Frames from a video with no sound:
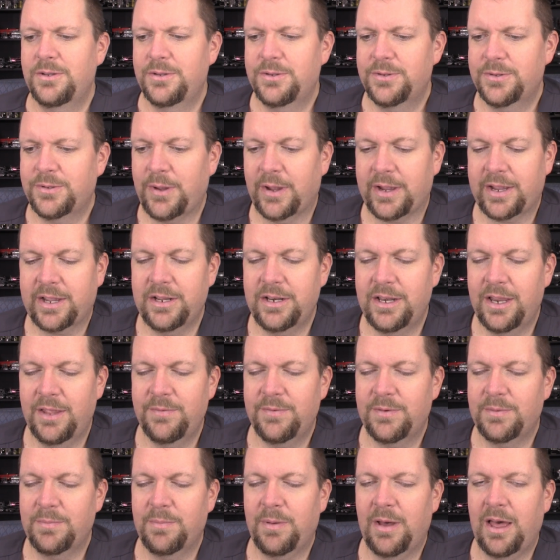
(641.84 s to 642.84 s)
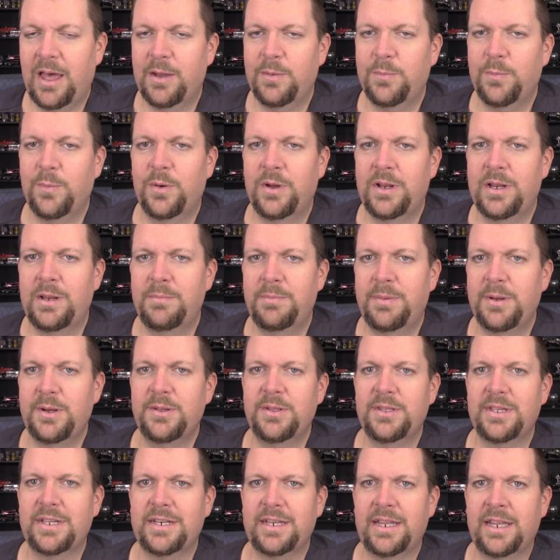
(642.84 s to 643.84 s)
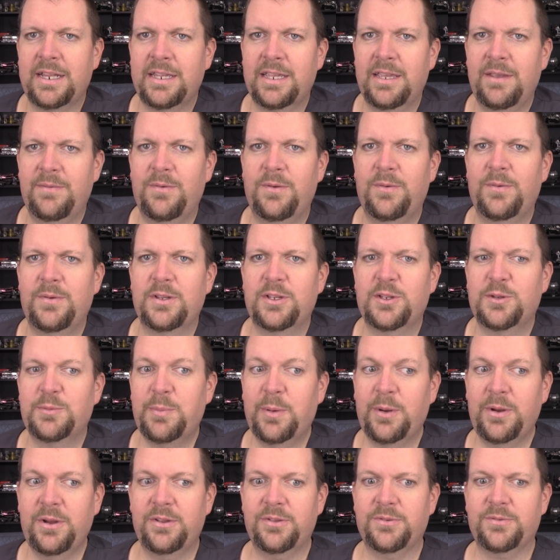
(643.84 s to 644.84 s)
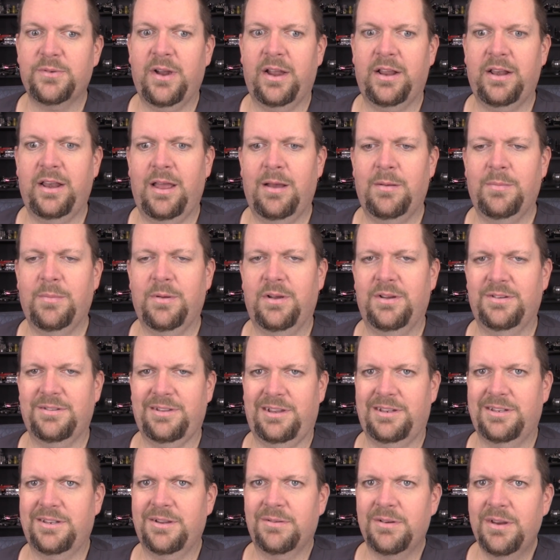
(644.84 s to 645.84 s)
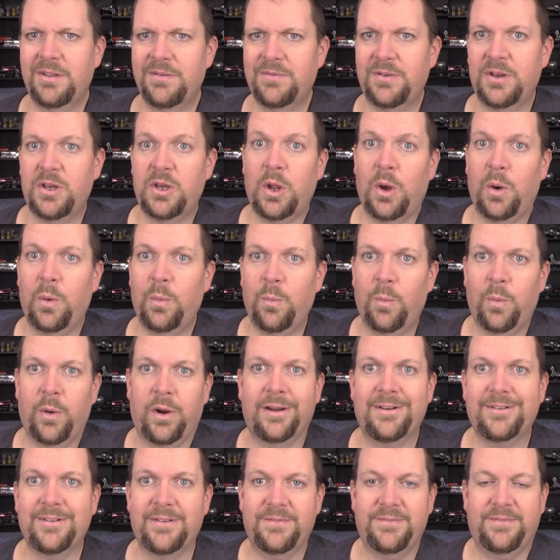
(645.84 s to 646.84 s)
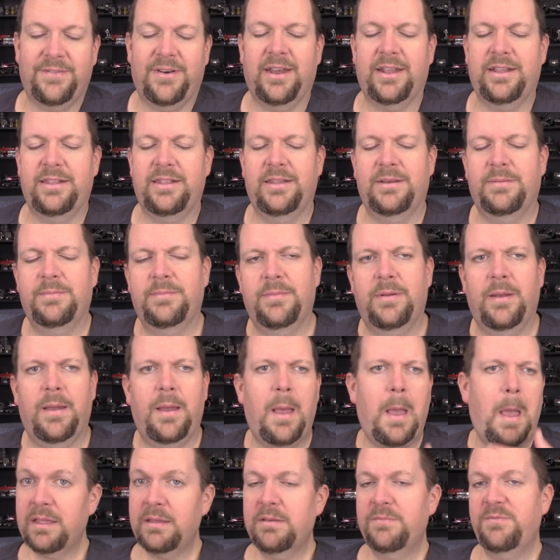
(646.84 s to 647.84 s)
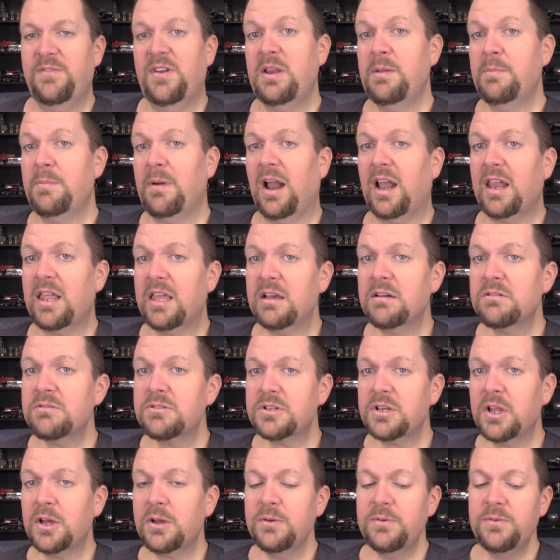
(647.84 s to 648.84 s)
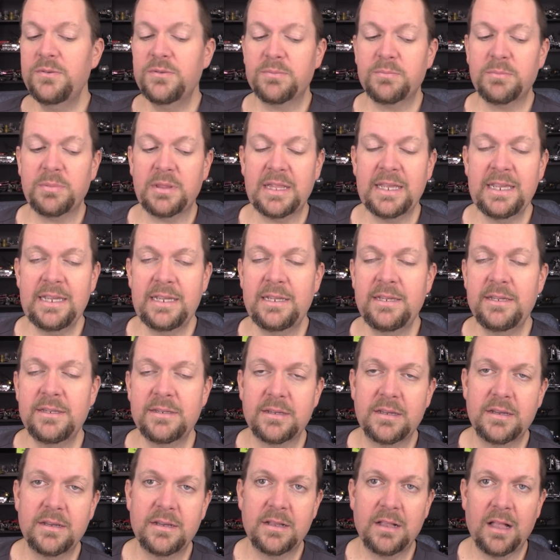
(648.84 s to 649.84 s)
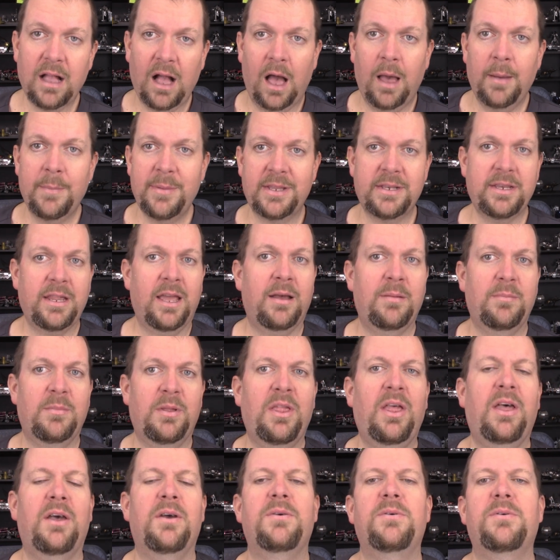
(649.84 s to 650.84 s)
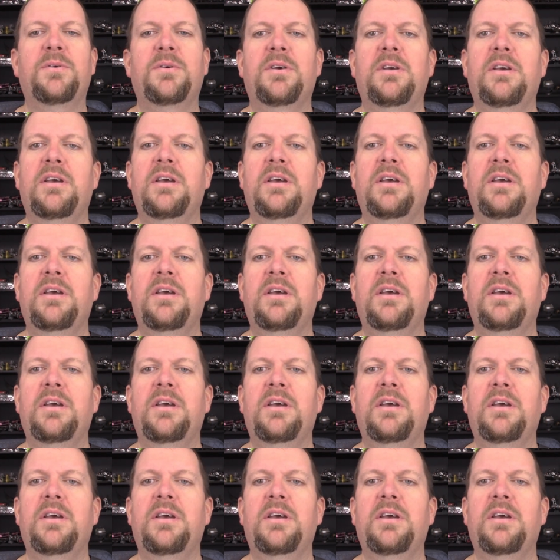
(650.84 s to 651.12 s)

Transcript: So I couldn't even buy one and build it and give you an experience right now because I don't even know where to find them. If anybody else knows, please comment down below